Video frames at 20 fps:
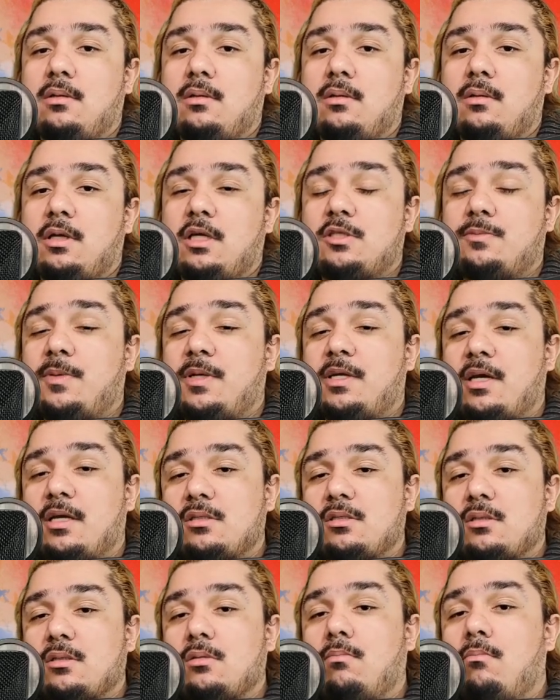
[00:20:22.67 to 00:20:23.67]
It's
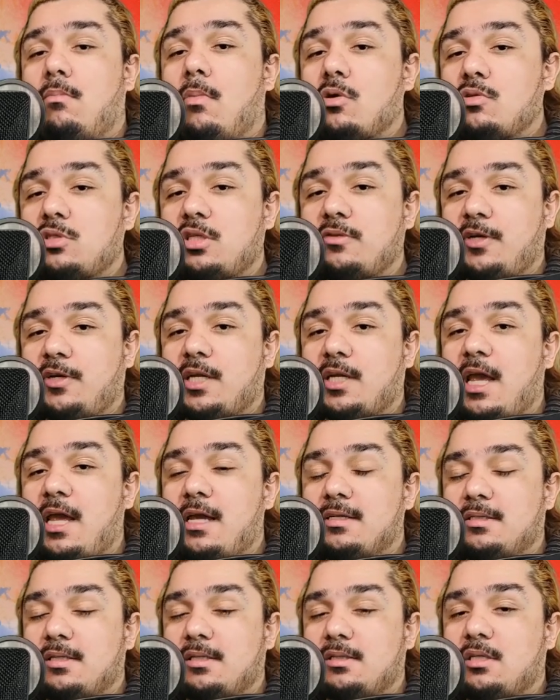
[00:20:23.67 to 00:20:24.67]
because most of your
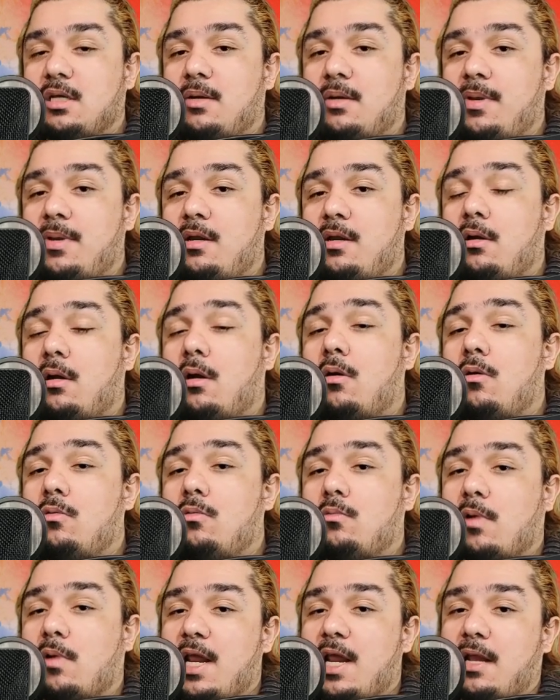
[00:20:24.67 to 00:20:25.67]
case is going to be your
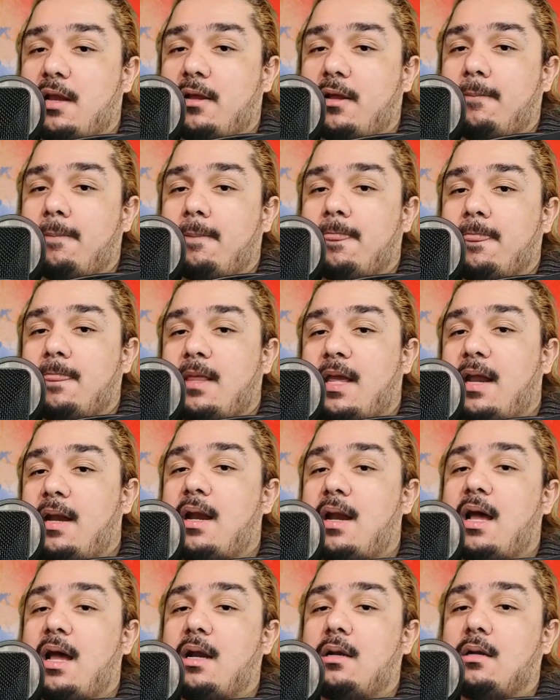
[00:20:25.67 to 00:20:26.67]
own writing and
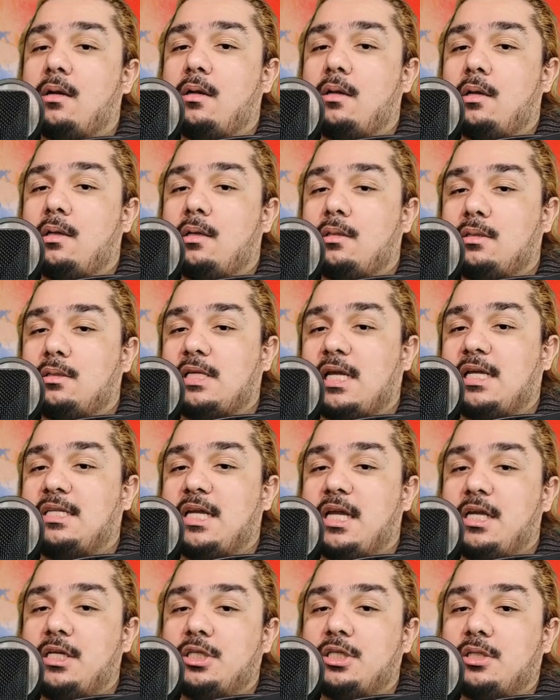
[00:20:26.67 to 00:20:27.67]
not
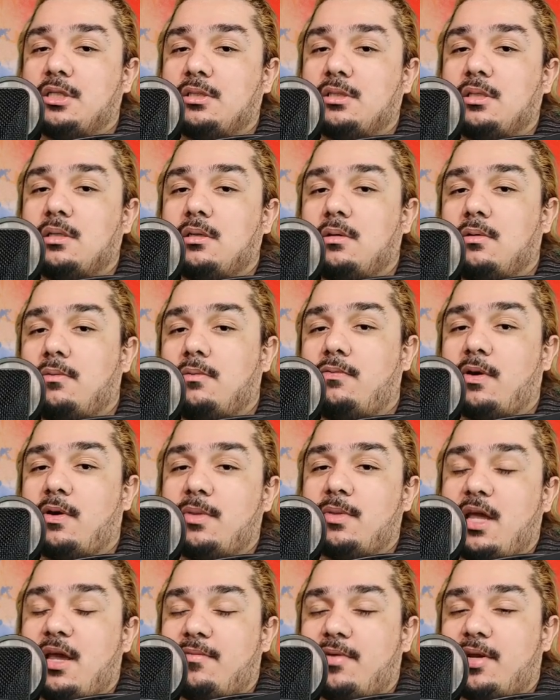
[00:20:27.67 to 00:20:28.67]
citations from
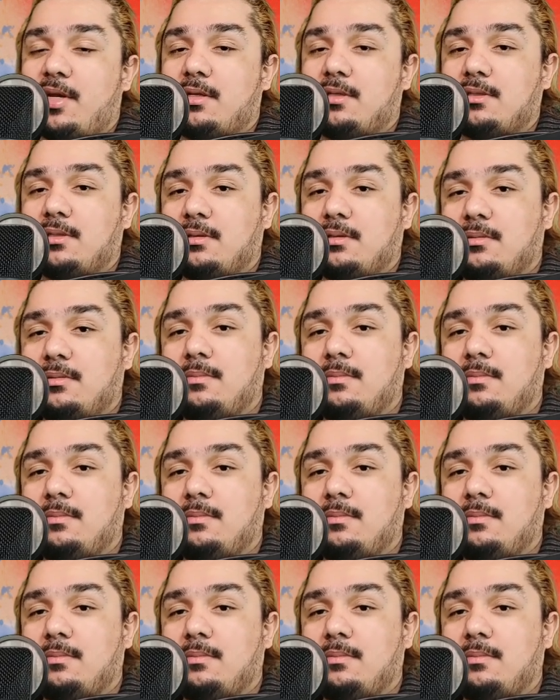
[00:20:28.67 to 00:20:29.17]
the evidence.